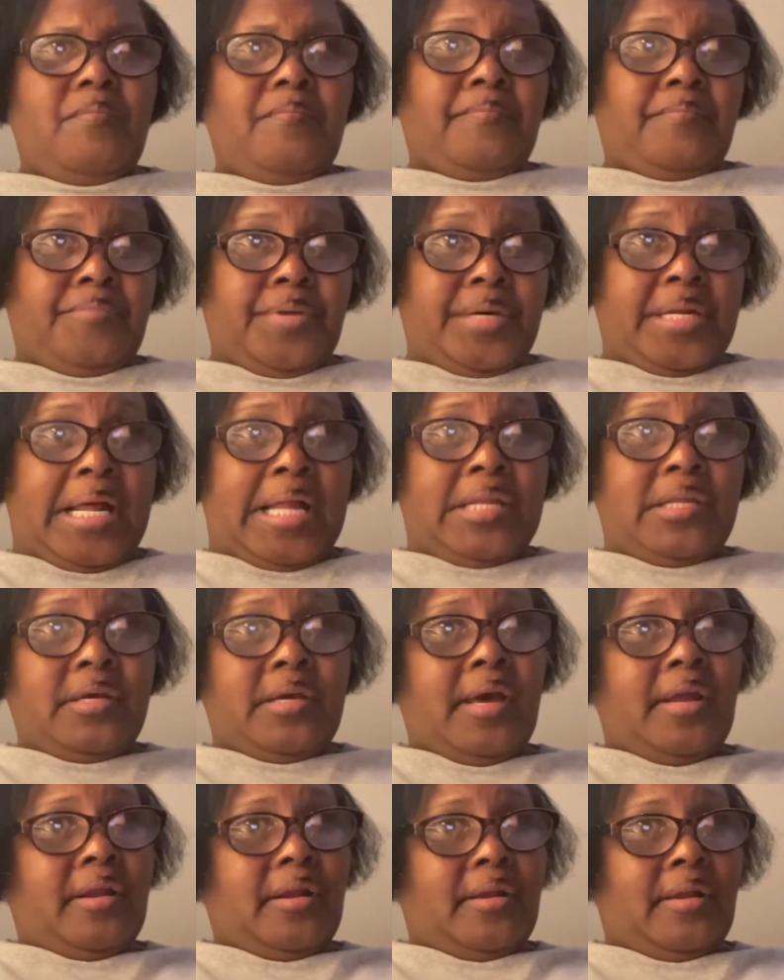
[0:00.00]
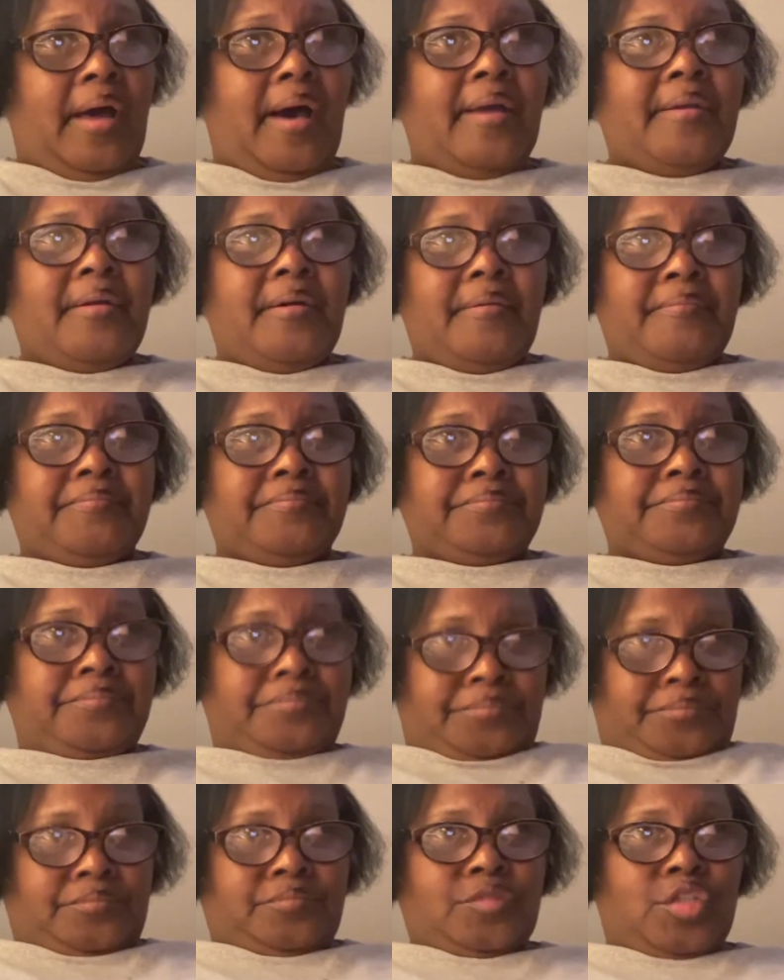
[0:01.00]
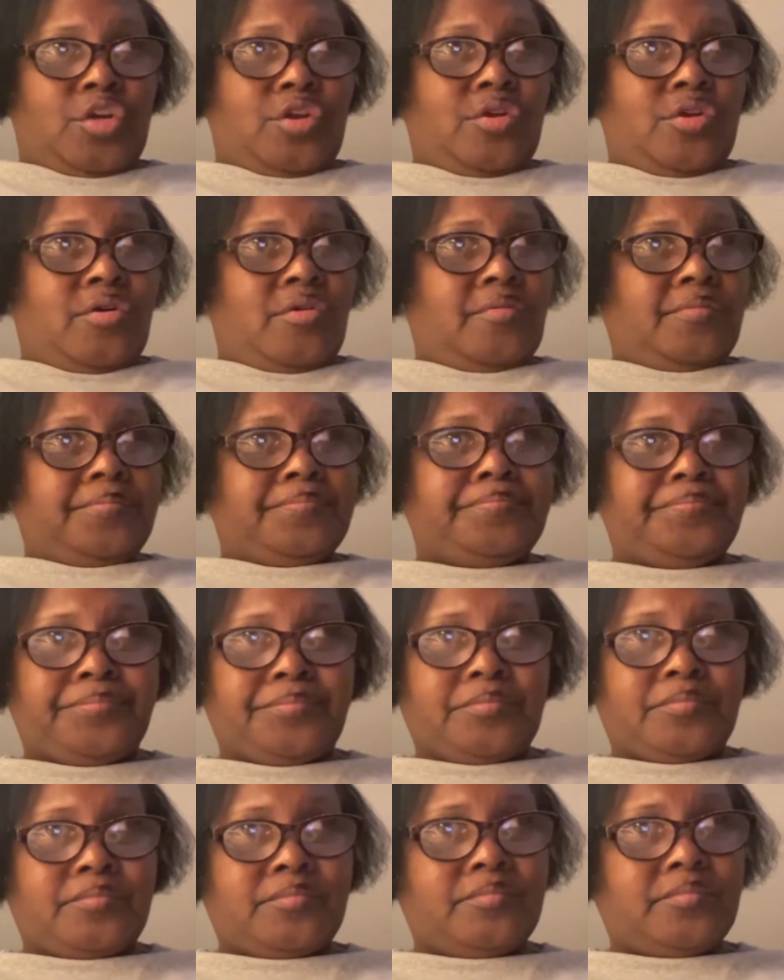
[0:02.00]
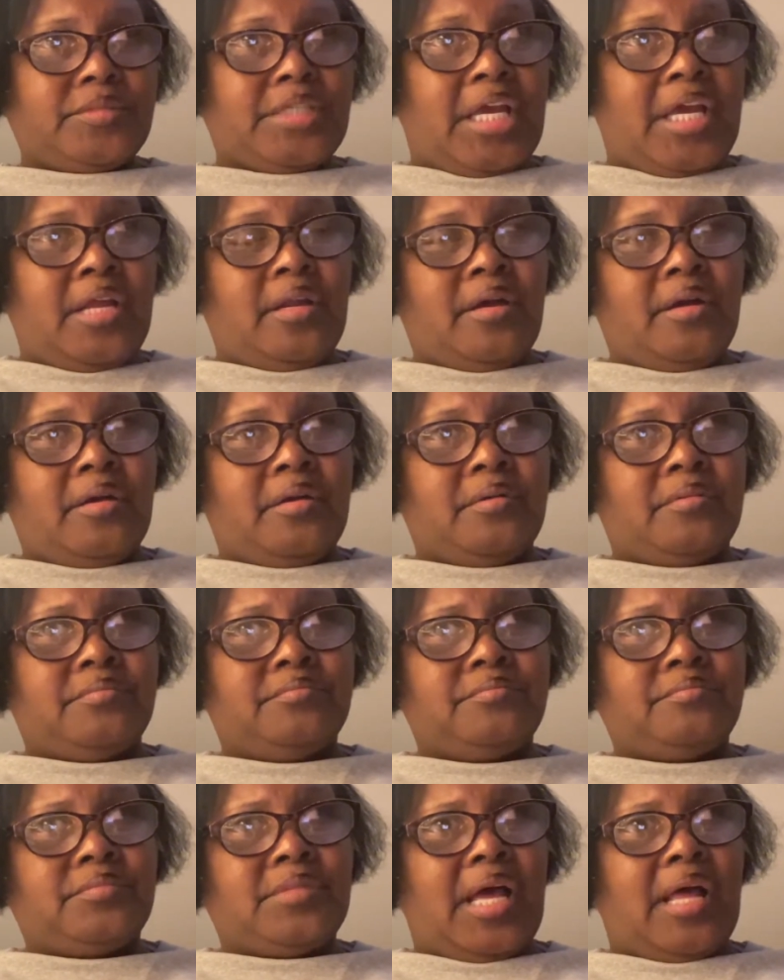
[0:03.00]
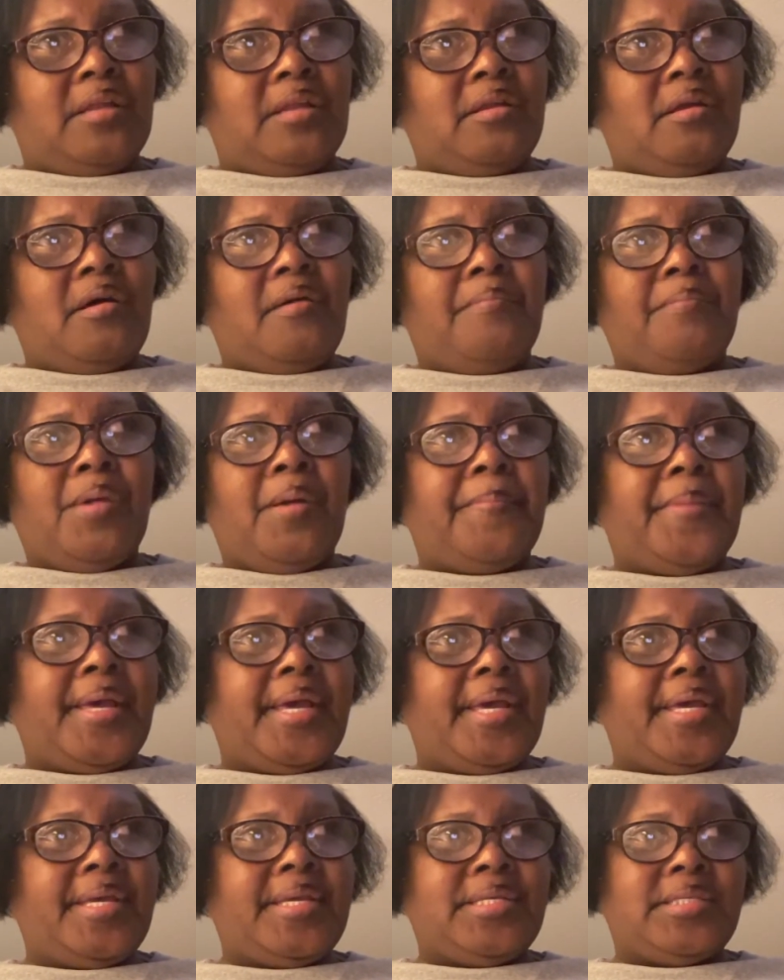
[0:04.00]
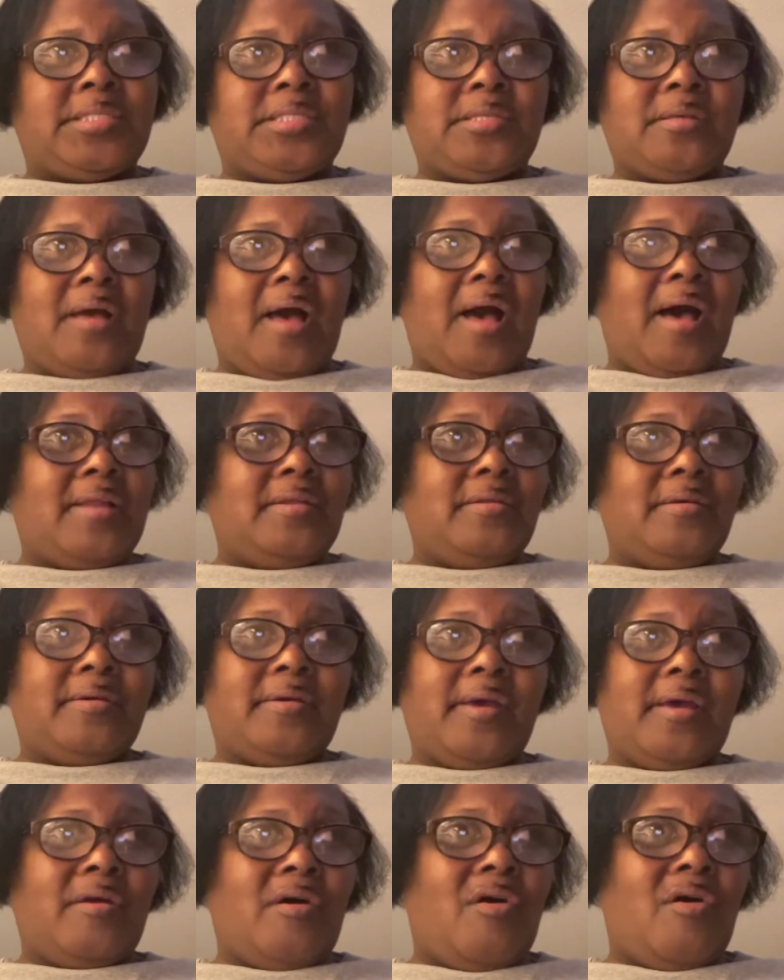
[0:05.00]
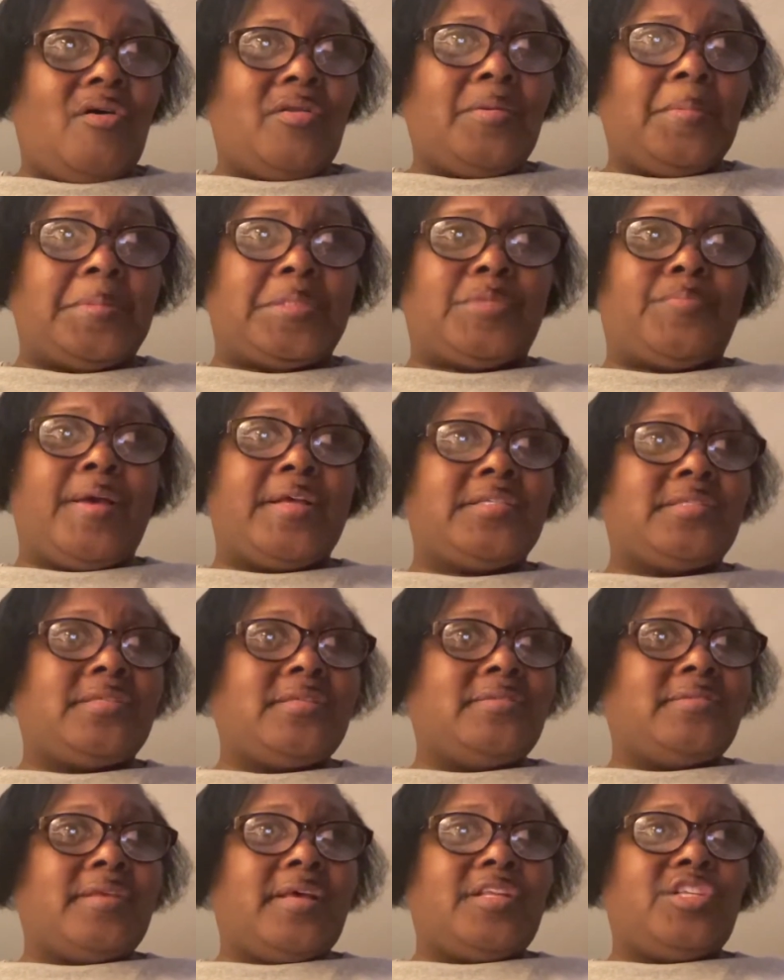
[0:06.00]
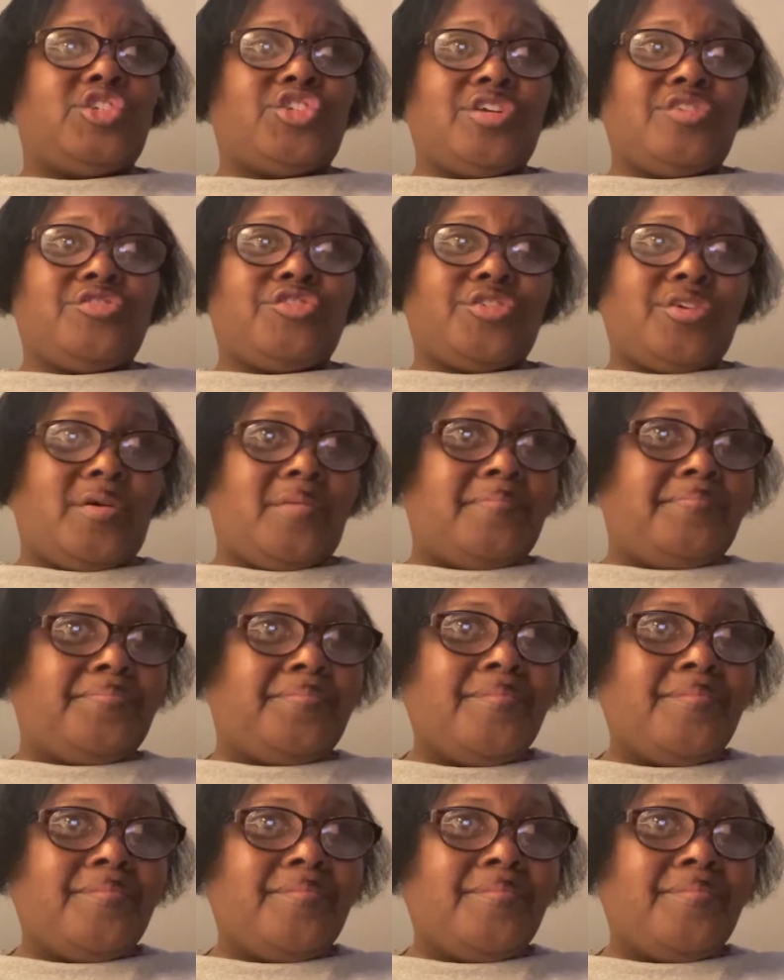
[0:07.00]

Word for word: but I look at a lot of them, you know, and um, I love mukbangs. I look at all of them, especially Zaddy Chunk Chunk.